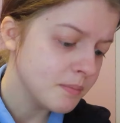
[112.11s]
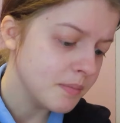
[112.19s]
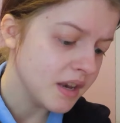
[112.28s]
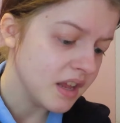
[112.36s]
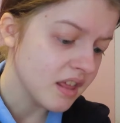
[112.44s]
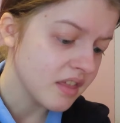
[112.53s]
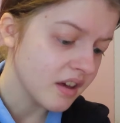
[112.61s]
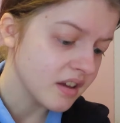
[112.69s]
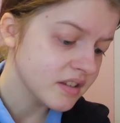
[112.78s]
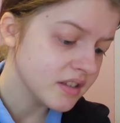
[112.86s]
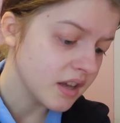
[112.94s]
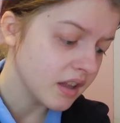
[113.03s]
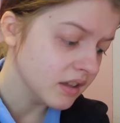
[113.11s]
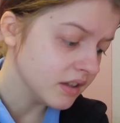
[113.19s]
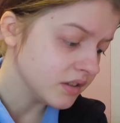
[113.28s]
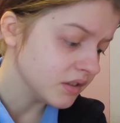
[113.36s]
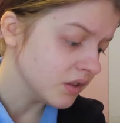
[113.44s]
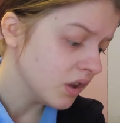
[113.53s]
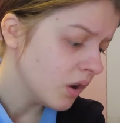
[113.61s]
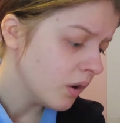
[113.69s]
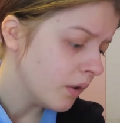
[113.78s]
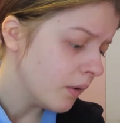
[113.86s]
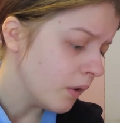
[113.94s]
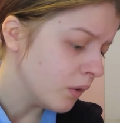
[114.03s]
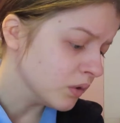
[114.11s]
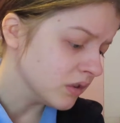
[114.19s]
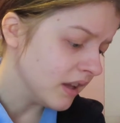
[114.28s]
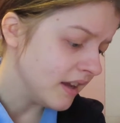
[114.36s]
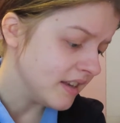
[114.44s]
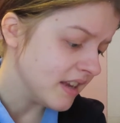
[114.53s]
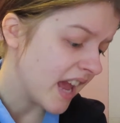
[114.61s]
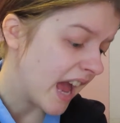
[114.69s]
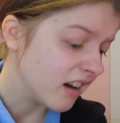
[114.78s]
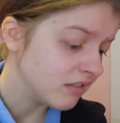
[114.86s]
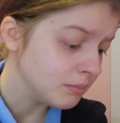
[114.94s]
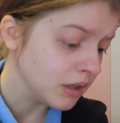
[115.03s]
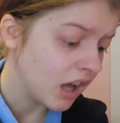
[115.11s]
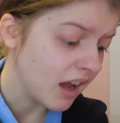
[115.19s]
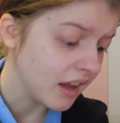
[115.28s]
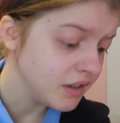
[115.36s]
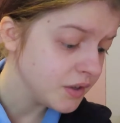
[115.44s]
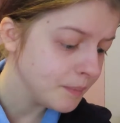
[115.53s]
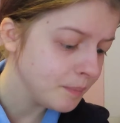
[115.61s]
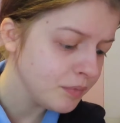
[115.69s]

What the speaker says: Beneath us, a little old lady, half blind,